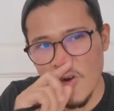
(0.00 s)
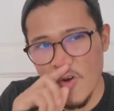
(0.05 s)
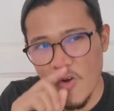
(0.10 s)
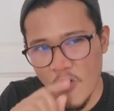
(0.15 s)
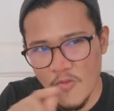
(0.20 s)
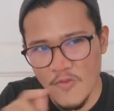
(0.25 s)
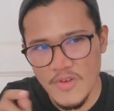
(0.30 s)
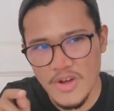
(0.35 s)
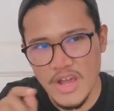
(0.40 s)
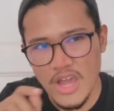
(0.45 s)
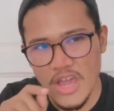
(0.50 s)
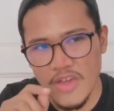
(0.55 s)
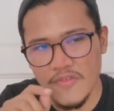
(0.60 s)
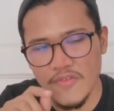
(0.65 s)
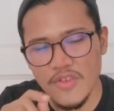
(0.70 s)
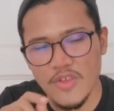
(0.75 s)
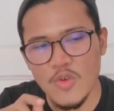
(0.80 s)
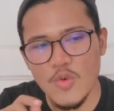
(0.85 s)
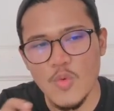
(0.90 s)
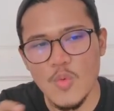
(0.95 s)
over
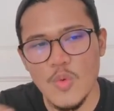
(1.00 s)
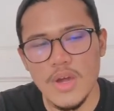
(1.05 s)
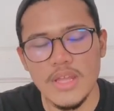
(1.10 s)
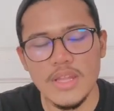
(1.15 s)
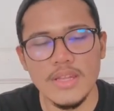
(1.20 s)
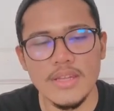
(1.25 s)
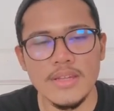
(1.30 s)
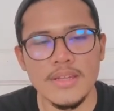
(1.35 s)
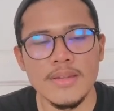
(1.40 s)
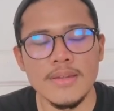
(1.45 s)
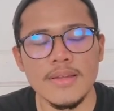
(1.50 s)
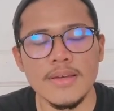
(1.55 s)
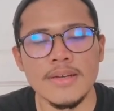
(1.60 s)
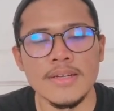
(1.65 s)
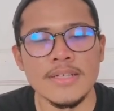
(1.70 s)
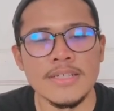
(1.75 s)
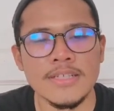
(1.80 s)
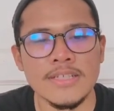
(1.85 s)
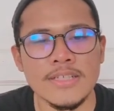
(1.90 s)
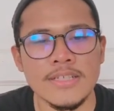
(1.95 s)
FQ1
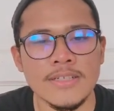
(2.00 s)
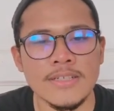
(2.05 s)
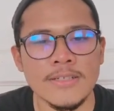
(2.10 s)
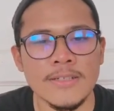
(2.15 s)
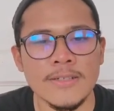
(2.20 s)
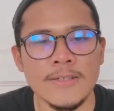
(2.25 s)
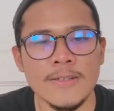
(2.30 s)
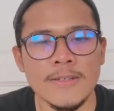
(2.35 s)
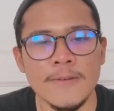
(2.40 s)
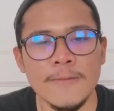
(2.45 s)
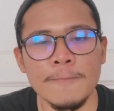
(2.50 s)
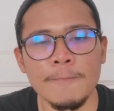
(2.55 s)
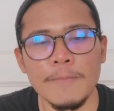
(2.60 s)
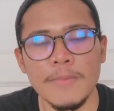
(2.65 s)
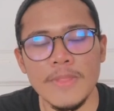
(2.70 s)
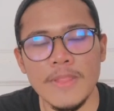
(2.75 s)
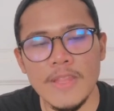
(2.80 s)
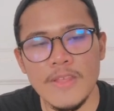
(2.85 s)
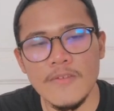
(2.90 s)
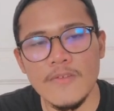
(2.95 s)

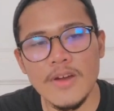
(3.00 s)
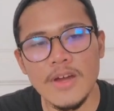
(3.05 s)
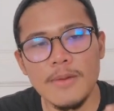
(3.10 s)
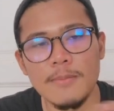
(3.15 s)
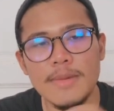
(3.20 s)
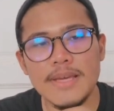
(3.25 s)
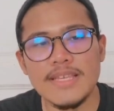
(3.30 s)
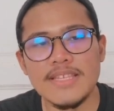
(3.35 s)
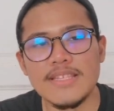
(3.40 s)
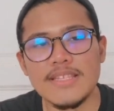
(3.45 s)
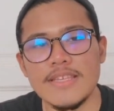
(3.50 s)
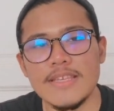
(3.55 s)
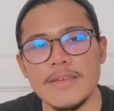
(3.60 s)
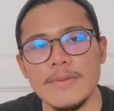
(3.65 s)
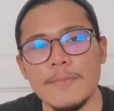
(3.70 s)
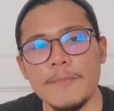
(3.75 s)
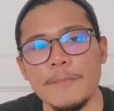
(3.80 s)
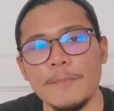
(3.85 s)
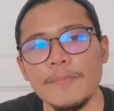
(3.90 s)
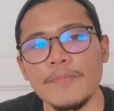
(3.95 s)
divide by C.
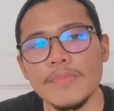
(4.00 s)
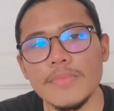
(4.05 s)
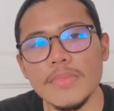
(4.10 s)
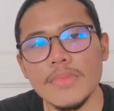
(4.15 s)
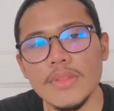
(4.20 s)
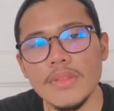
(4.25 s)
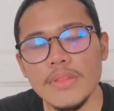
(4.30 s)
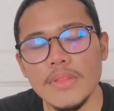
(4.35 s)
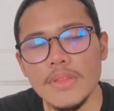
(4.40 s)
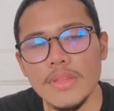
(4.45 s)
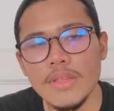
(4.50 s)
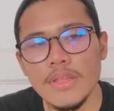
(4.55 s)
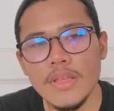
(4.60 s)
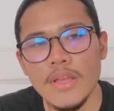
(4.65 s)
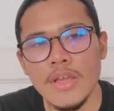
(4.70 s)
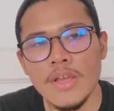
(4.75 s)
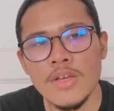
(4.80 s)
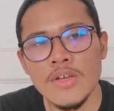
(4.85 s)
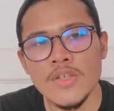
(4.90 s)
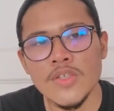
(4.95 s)

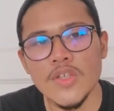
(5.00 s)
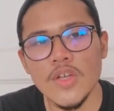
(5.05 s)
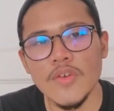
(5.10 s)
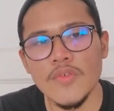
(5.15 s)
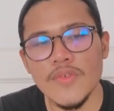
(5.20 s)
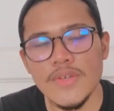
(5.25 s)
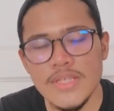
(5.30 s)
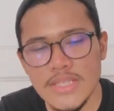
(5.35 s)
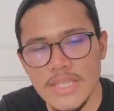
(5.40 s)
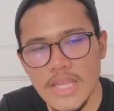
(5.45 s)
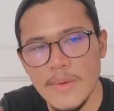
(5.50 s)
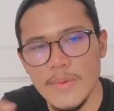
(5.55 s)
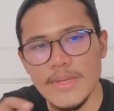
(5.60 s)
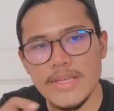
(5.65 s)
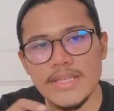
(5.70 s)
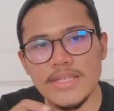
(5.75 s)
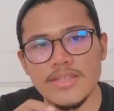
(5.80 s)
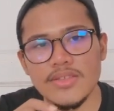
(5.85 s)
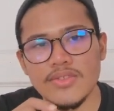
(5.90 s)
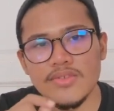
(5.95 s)
So the first step
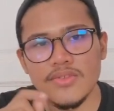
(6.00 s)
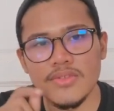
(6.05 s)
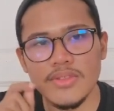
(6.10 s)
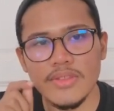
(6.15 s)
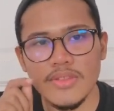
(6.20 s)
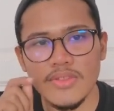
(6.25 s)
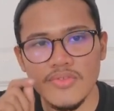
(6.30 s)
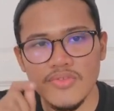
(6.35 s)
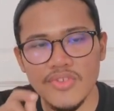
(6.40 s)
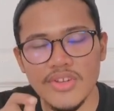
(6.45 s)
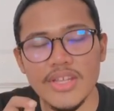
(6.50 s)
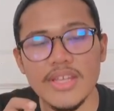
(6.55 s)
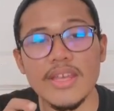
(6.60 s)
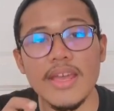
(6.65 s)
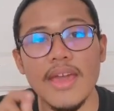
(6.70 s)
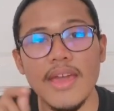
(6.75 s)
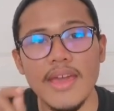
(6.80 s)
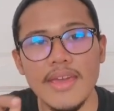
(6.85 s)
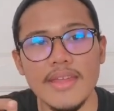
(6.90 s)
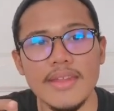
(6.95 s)
is
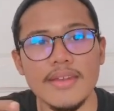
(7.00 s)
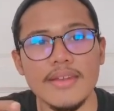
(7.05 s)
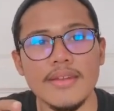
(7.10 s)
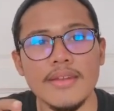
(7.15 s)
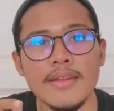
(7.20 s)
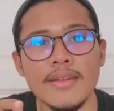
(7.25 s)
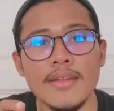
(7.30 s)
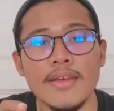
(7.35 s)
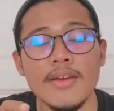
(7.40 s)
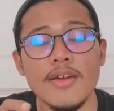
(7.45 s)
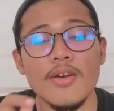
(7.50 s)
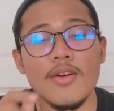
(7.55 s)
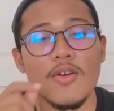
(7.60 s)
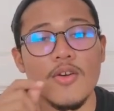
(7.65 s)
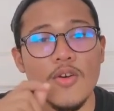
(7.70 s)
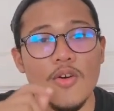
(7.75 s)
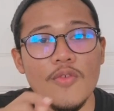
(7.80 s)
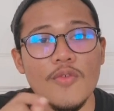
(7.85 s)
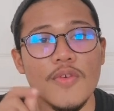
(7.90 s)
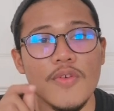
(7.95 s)
3N
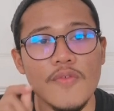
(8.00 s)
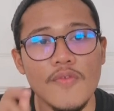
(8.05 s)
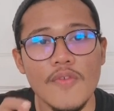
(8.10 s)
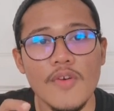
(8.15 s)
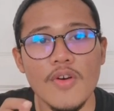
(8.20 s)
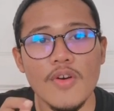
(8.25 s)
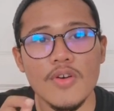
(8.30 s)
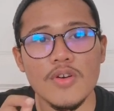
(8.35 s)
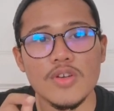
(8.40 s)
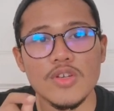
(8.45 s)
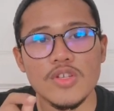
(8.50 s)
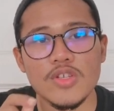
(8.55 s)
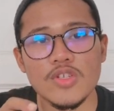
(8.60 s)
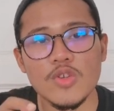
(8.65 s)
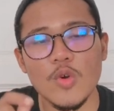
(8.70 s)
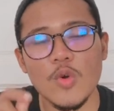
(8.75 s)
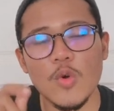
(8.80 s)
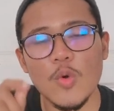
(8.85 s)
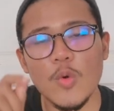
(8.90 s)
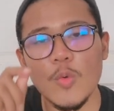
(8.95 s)
over 4.
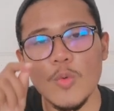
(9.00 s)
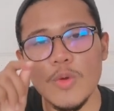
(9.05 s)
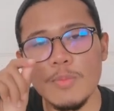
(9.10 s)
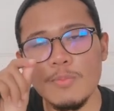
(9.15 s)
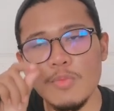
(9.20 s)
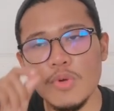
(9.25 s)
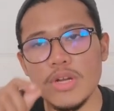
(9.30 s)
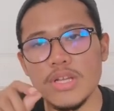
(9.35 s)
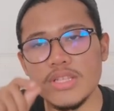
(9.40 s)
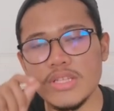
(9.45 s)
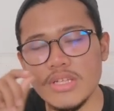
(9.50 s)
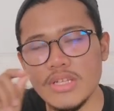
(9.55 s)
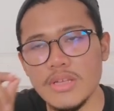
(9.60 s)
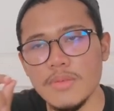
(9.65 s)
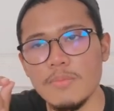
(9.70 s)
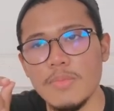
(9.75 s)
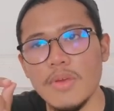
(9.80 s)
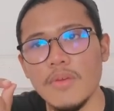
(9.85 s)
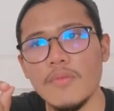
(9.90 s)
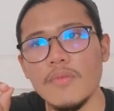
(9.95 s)
So we put the
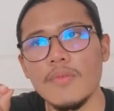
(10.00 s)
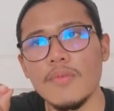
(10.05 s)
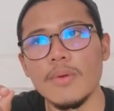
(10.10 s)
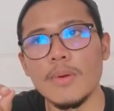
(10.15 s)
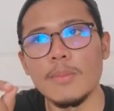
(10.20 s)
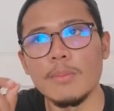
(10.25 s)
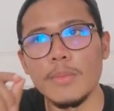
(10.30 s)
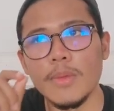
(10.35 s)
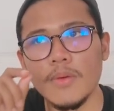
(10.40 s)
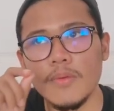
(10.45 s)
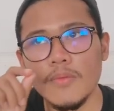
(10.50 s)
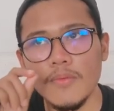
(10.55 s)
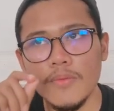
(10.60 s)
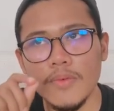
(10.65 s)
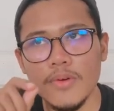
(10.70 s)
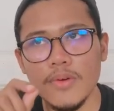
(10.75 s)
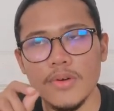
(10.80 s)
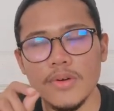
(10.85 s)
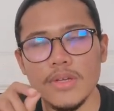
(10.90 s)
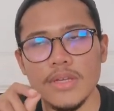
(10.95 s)
3
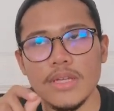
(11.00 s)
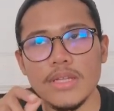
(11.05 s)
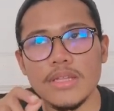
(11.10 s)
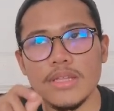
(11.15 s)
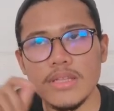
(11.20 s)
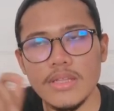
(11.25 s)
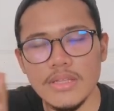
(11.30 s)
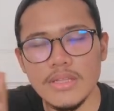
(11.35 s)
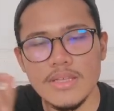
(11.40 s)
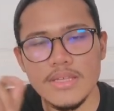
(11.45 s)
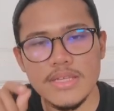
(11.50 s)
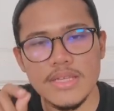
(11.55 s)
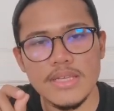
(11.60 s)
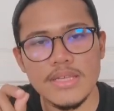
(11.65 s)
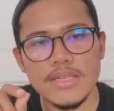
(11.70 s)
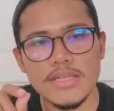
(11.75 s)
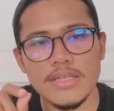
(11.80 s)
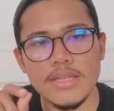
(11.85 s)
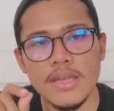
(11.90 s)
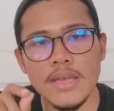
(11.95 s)
before the
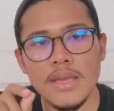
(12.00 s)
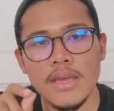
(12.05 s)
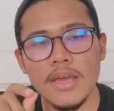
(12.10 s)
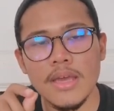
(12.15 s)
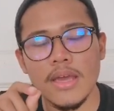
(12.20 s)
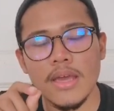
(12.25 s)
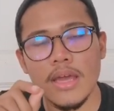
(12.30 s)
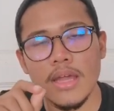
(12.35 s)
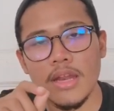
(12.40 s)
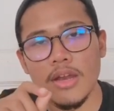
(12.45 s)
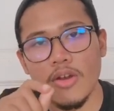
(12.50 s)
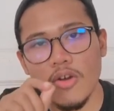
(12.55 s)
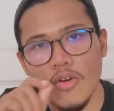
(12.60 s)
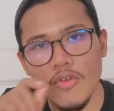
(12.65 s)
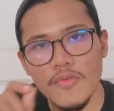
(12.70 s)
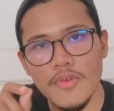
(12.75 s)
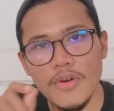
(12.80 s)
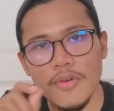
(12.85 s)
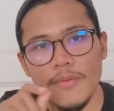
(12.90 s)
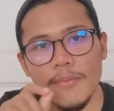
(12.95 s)
36 and then
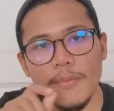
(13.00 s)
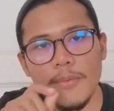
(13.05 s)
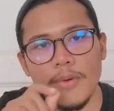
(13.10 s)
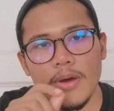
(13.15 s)
over